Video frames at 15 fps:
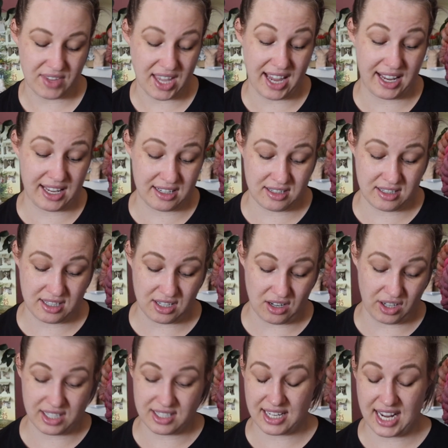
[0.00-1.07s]
And
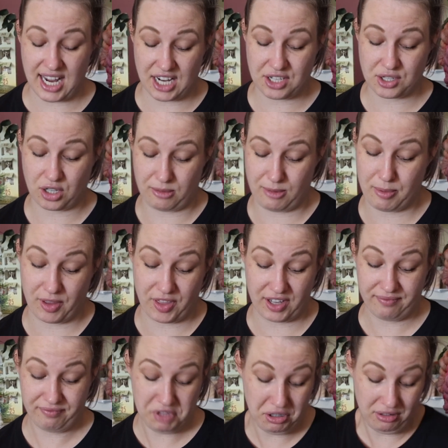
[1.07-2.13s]
honestly, I just couldn't be bothered.